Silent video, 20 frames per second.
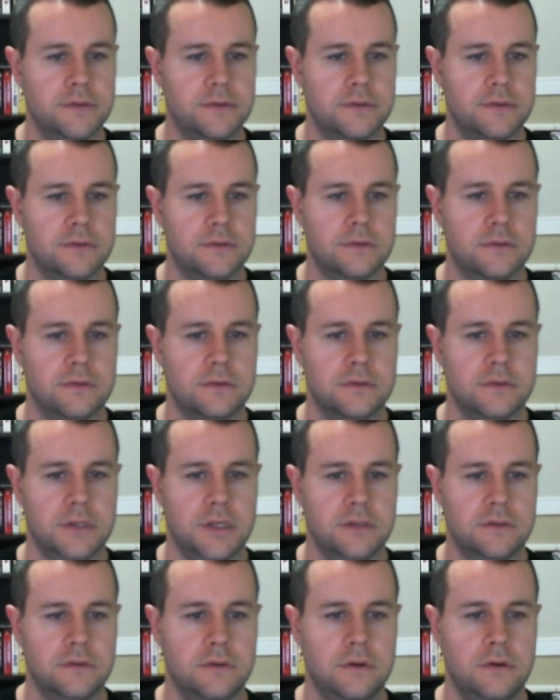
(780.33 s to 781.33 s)
ones.
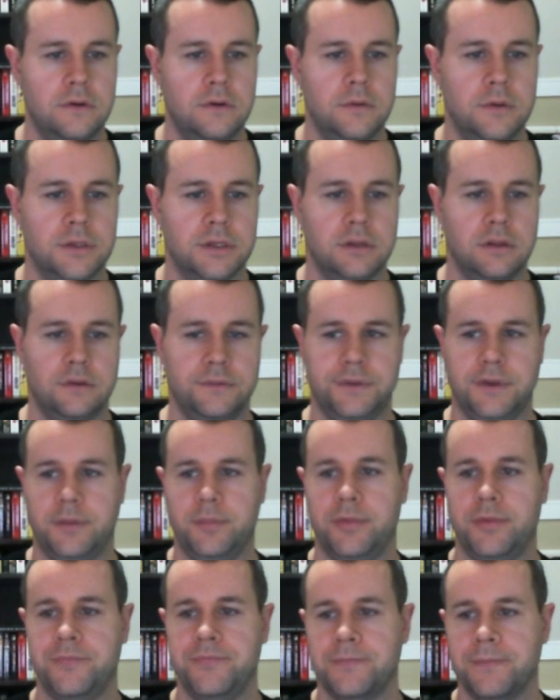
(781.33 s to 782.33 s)
Let's go with the close-up.
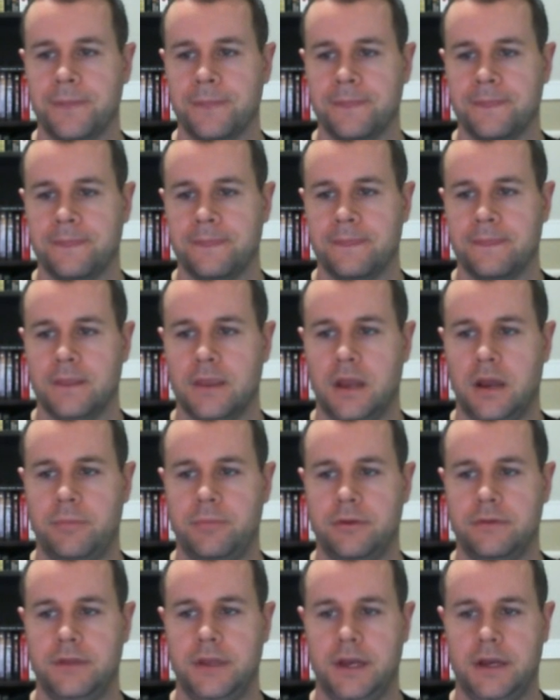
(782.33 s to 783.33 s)

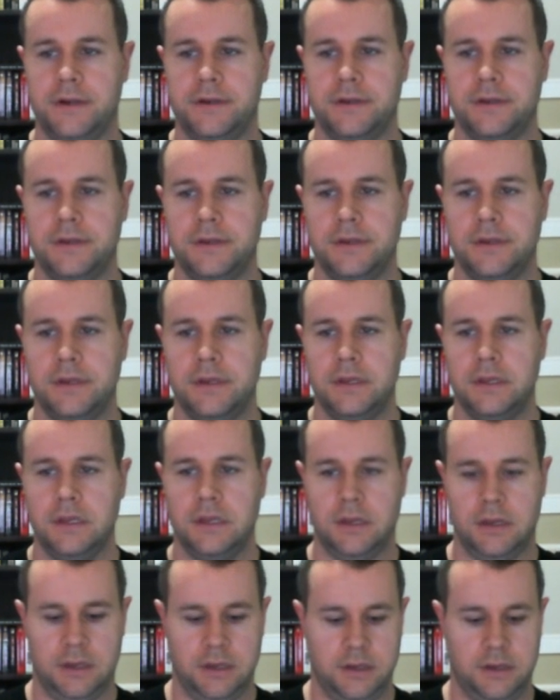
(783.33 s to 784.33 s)
Upload that.
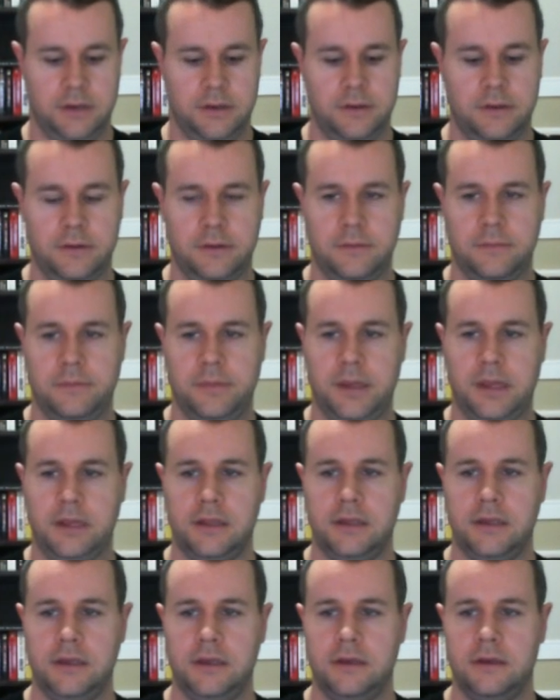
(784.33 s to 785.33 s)
Uh,
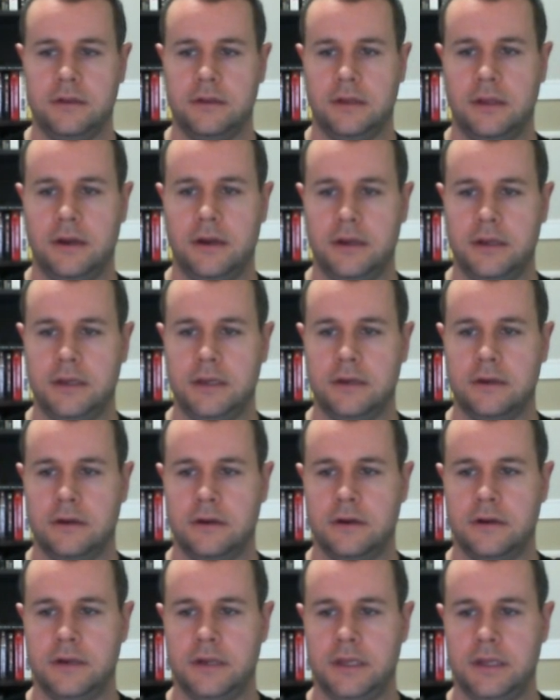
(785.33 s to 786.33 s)
Bailey lying
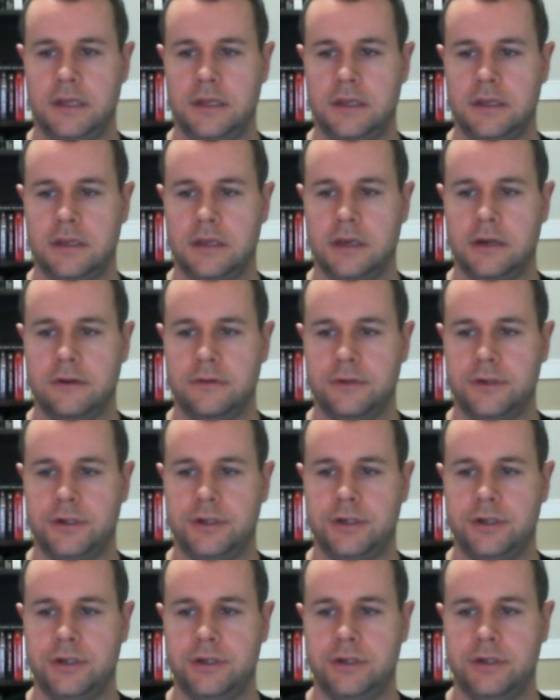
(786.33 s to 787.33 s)
on a
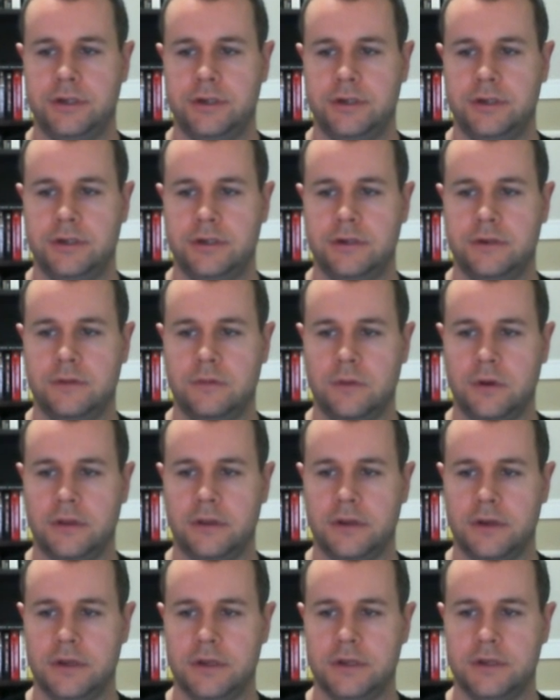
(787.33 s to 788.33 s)
couch with
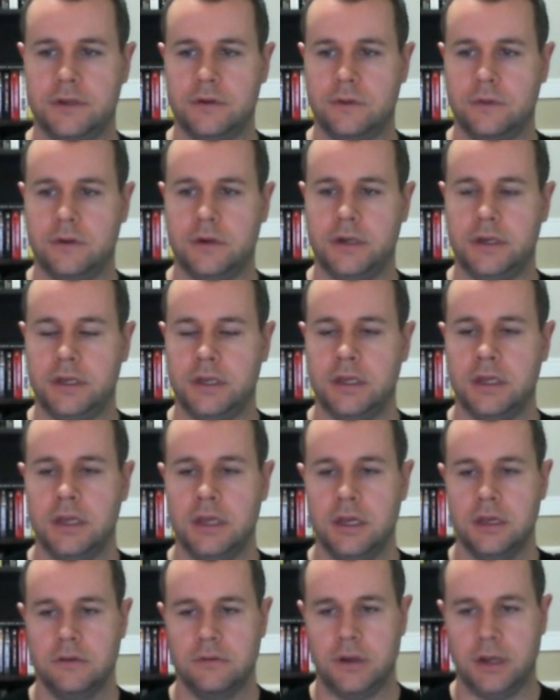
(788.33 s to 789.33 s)
a toy,
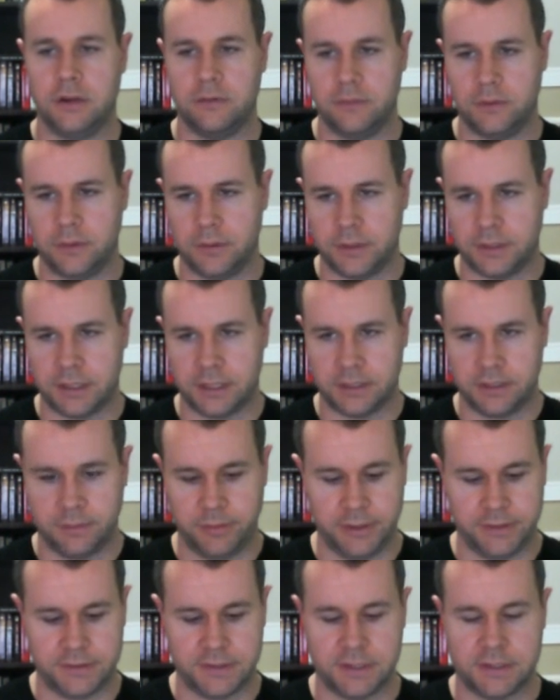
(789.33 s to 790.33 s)
right? We want that to
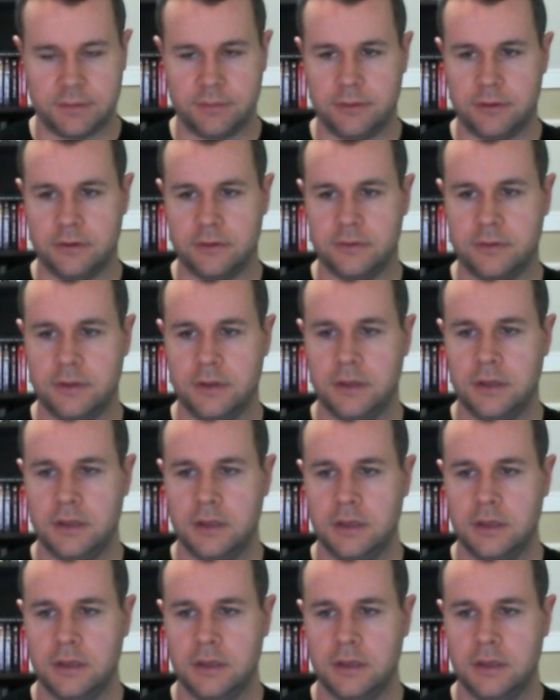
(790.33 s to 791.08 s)
be accessible.